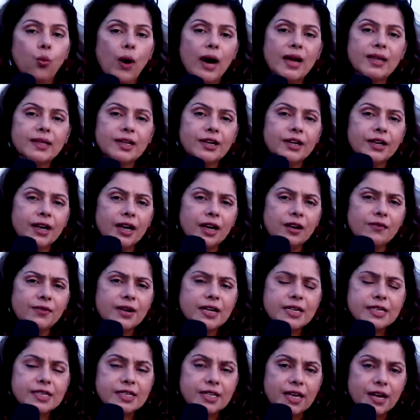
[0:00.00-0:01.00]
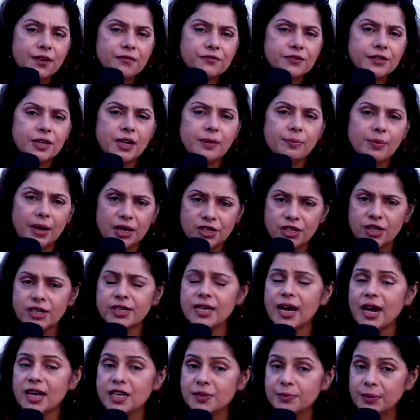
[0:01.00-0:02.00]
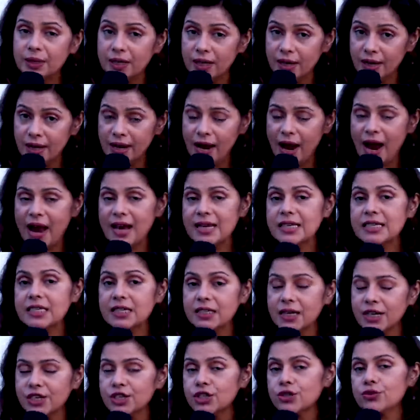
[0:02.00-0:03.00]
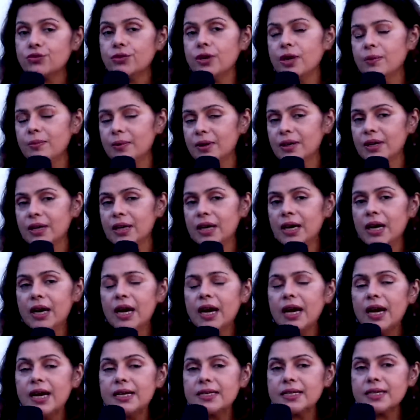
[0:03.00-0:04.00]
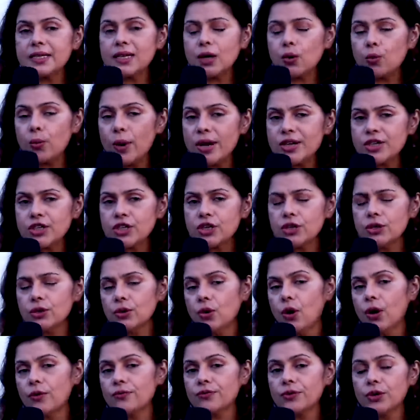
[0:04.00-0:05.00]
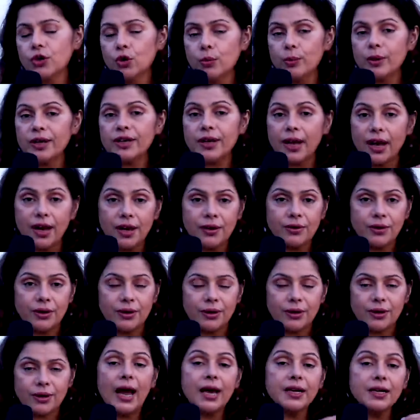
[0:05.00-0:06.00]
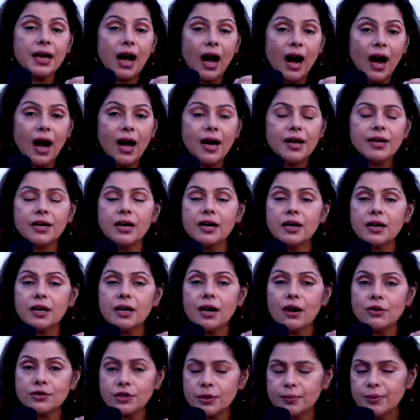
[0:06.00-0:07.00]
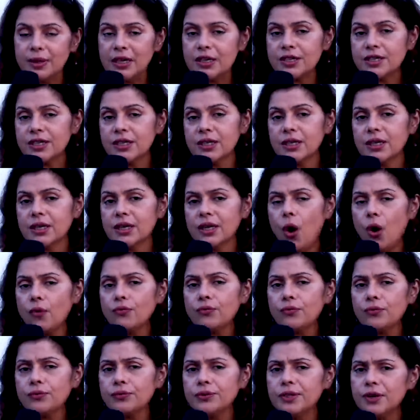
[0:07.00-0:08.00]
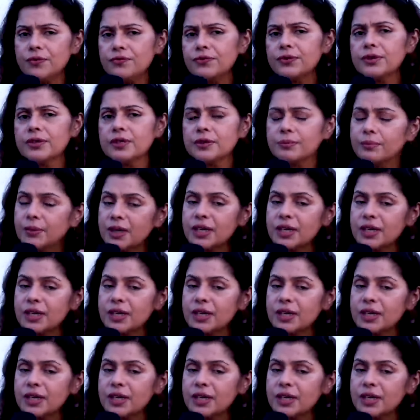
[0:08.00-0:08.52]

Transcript: While the railway safety budget has been enhanced considerably, it is a question of human error and higher accountability of different